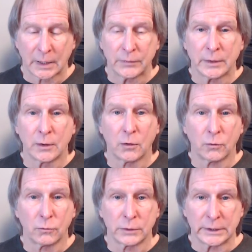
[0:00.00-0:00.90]
then
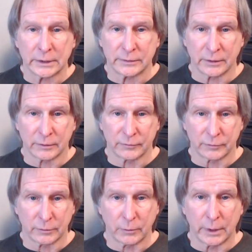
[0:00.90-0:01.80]
holding it there for
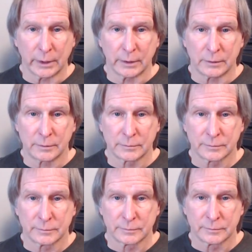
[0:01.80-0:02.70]
a while,
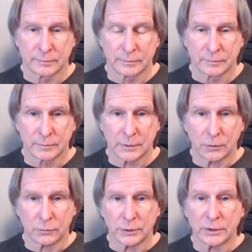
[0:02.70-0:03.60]

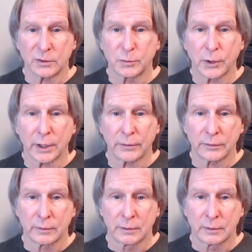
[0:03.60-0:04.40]
holding your breath.